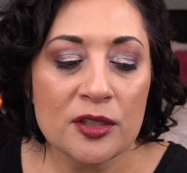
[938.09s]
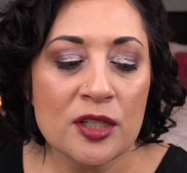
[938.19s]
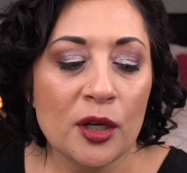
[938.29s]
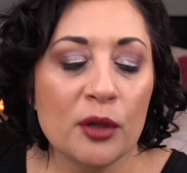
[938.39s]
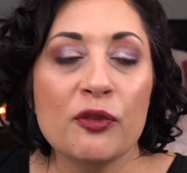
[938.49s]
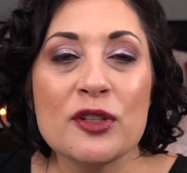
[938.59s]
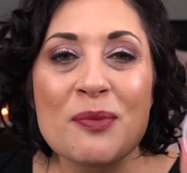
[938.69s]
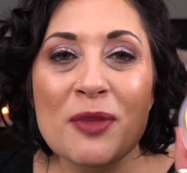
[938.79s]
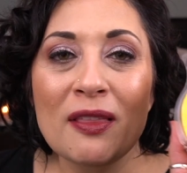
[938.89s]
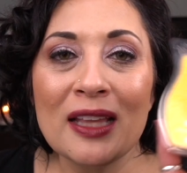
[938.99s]
So for
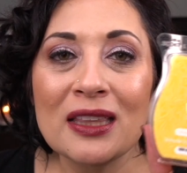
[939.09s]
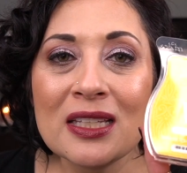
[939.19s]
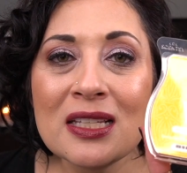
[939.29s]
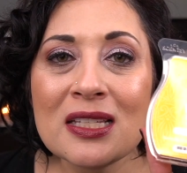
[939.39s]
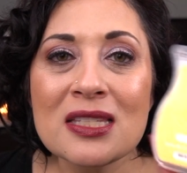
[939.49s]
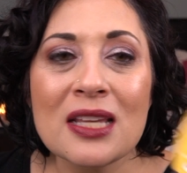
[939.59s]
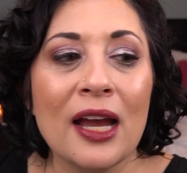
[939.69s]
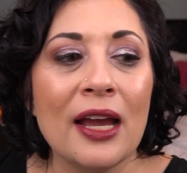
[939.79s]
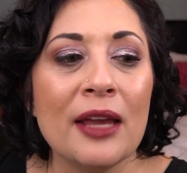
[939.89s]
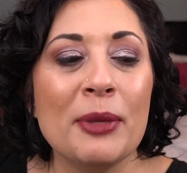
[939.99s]
something like this,
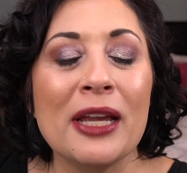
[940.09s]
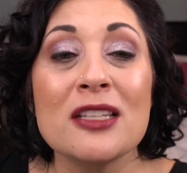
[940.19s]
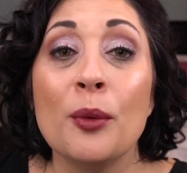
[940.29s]
because